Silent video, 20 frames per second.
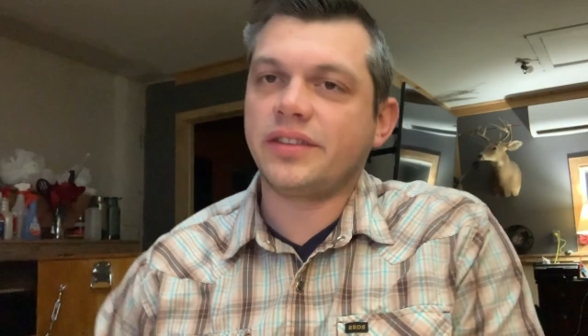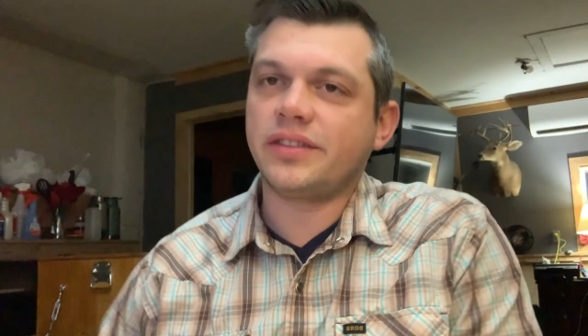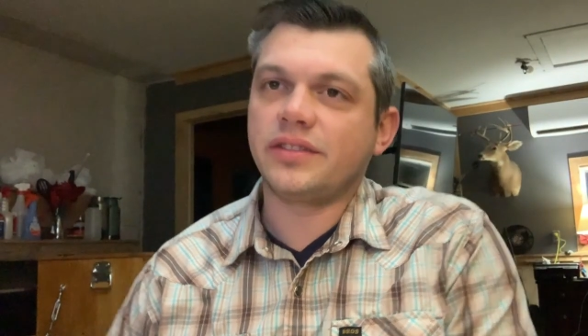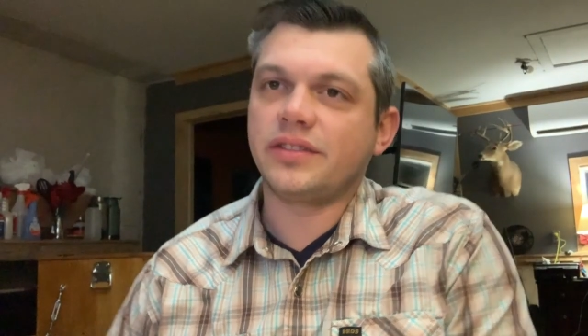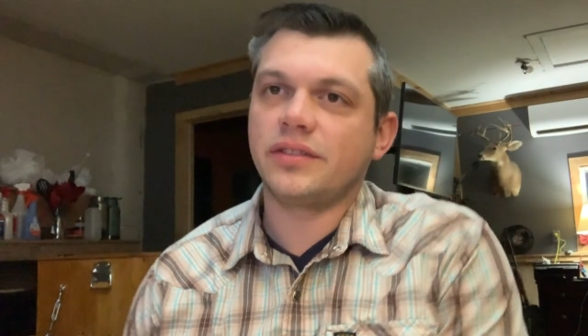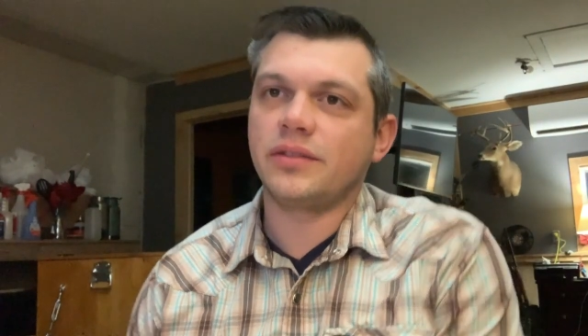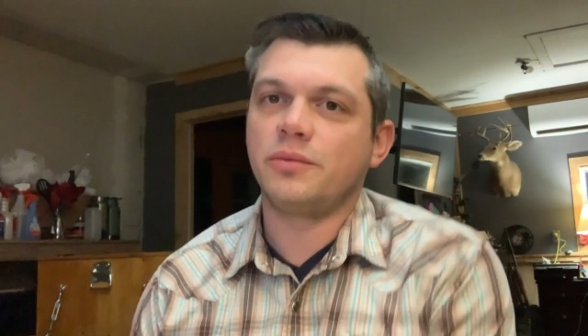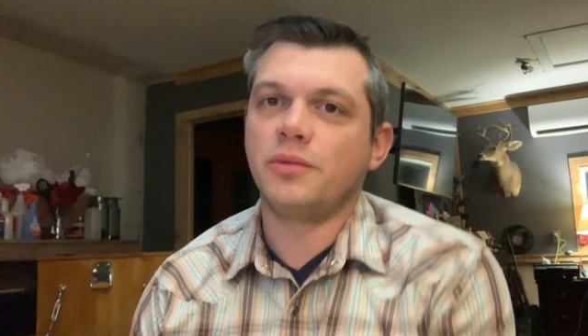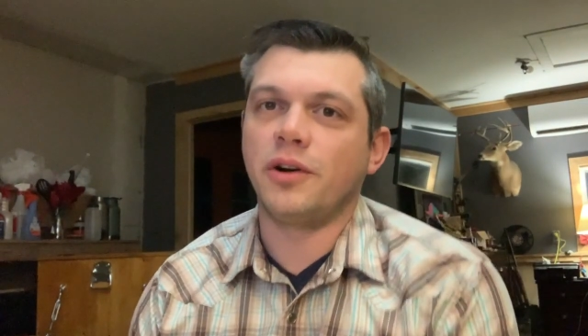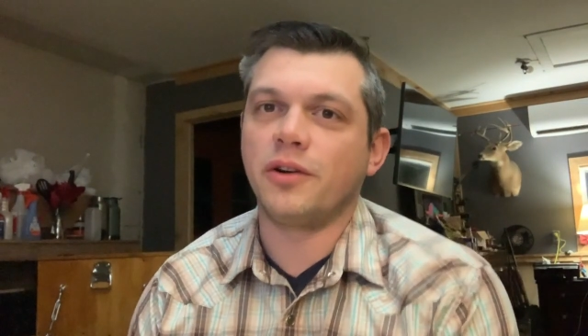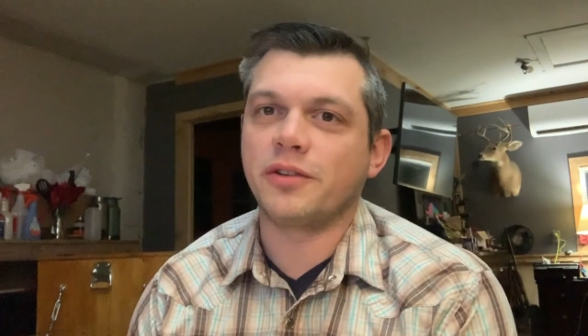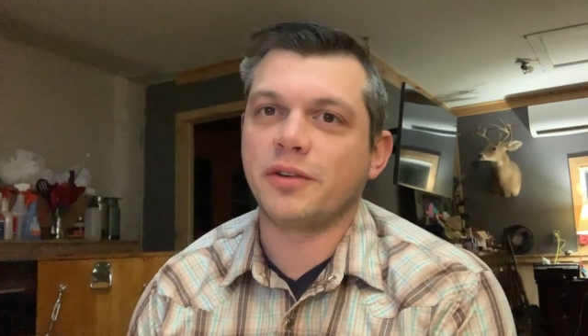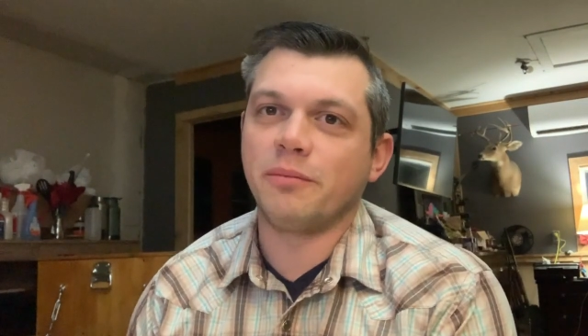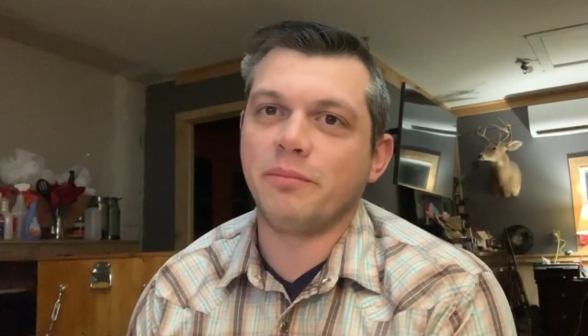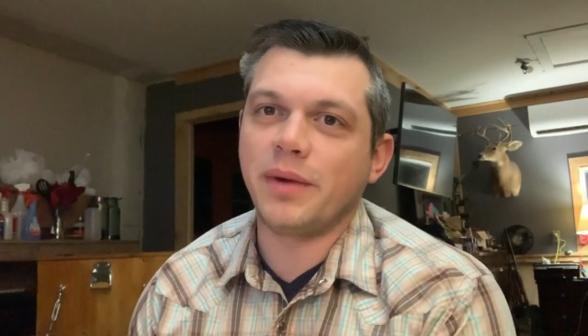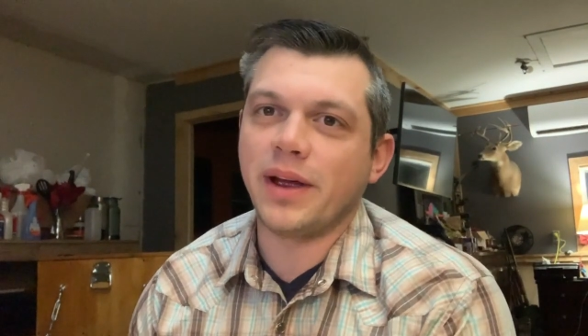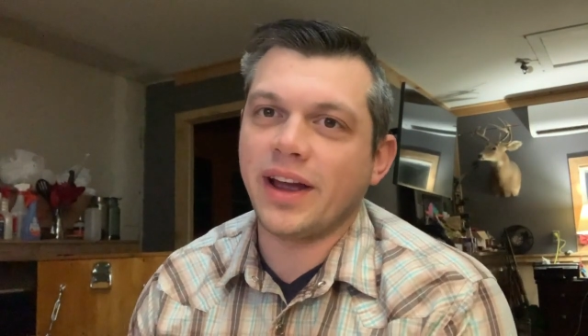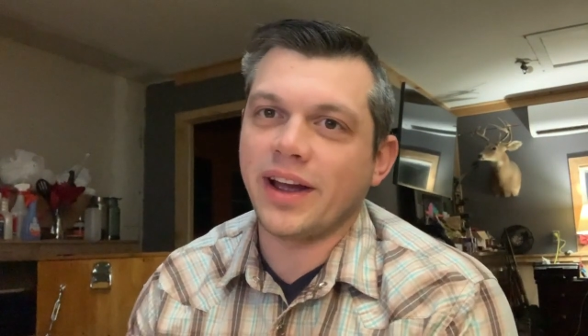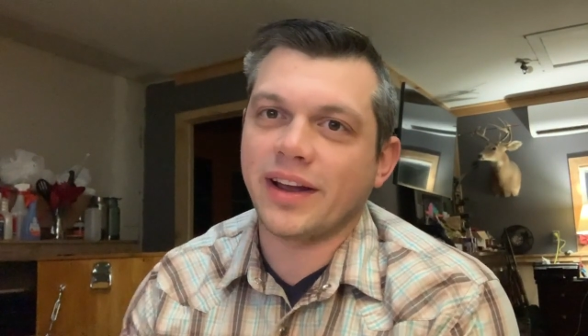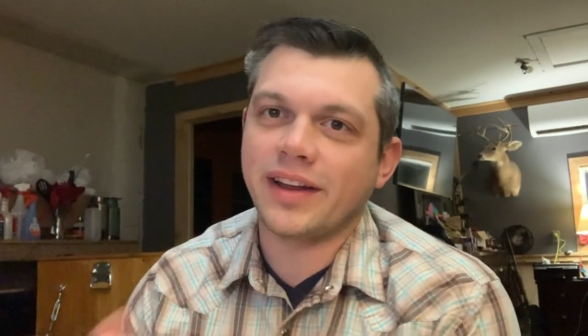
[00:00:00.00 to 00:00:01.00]
Hey guys,
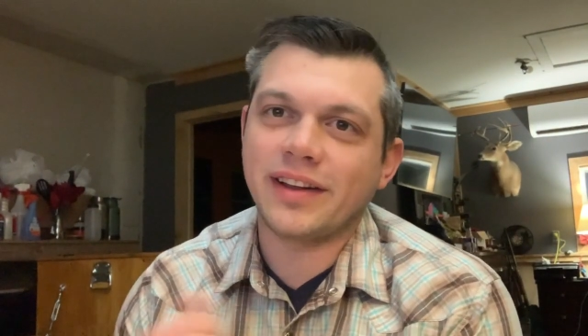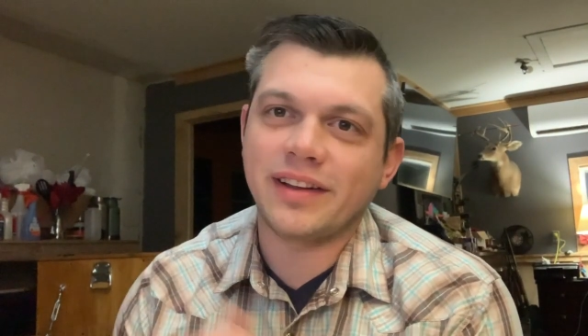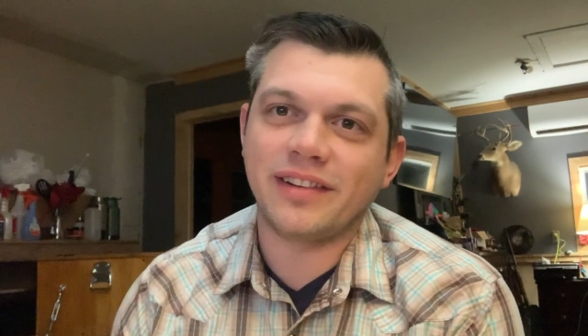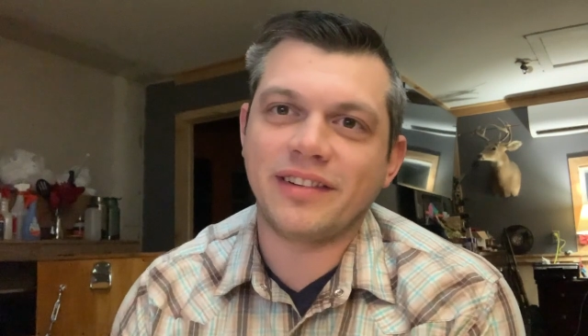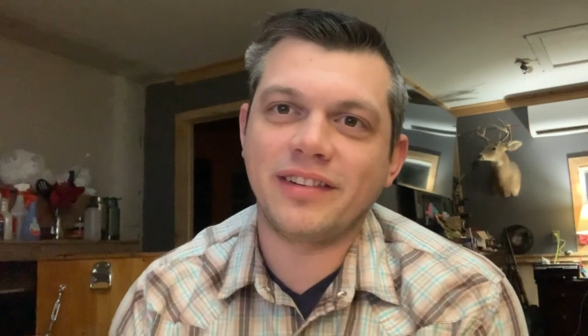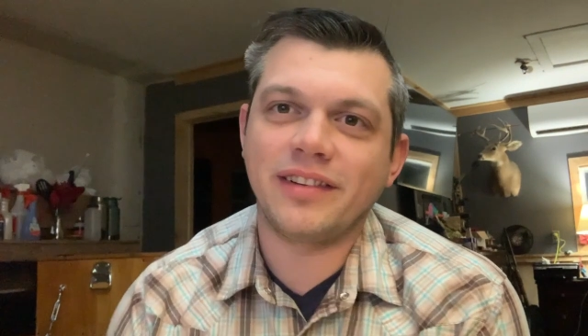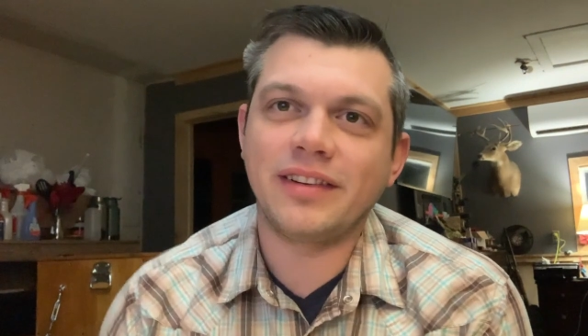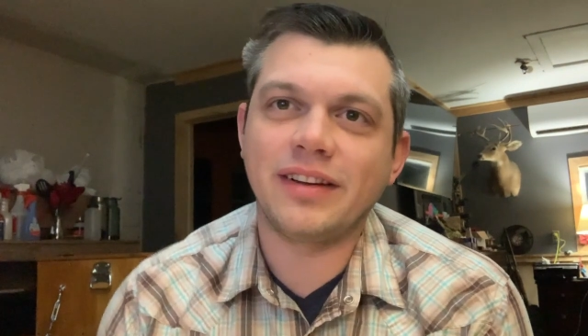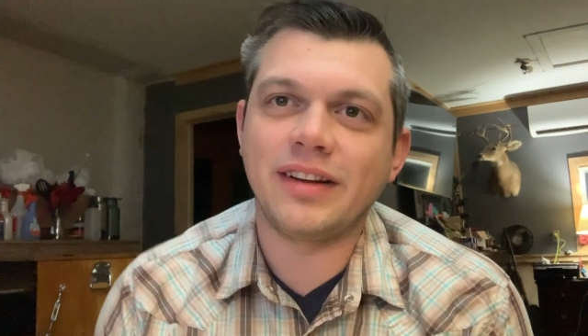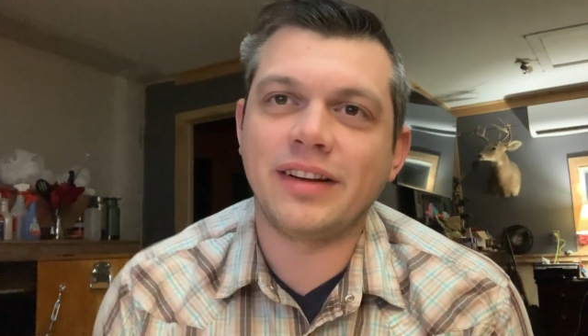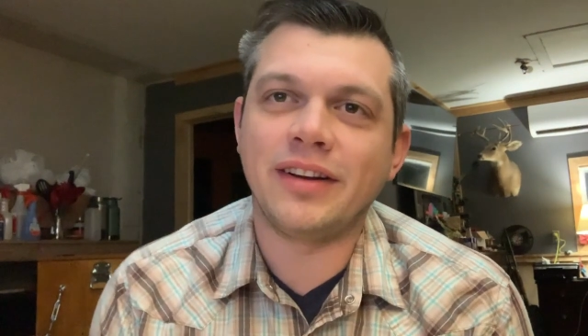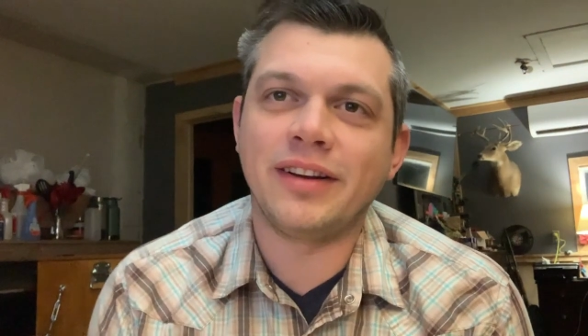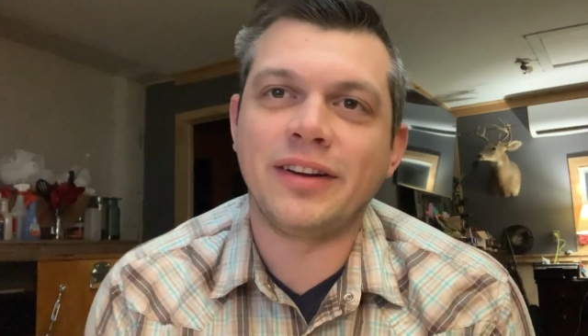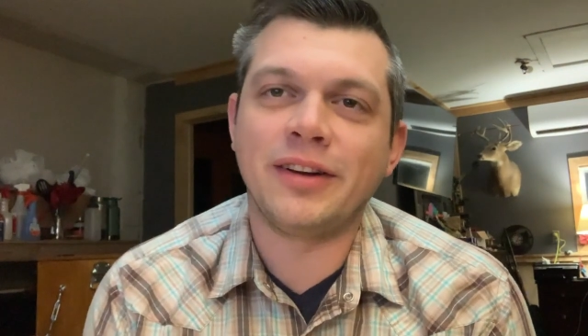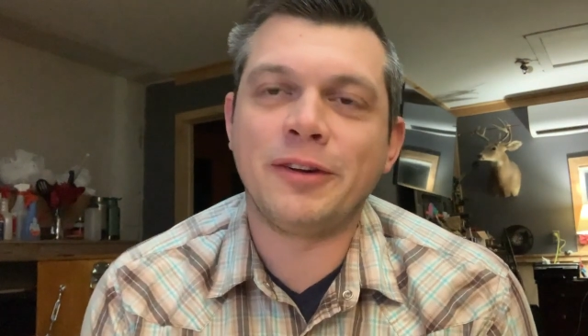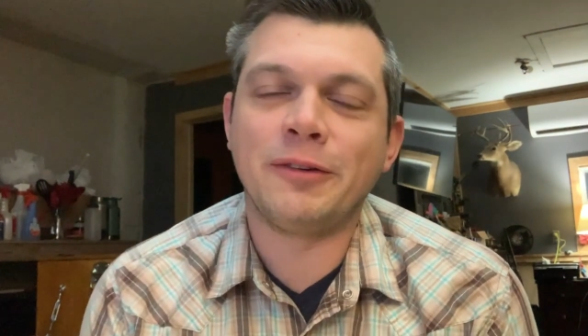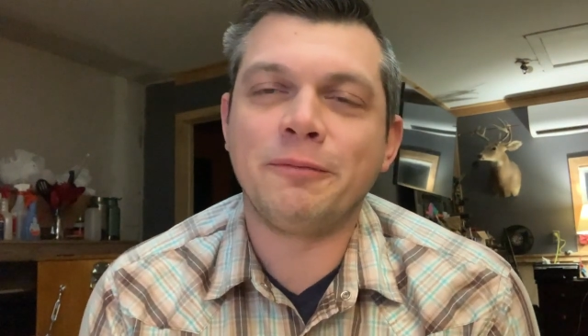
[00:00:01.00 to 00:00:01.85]
welcome back.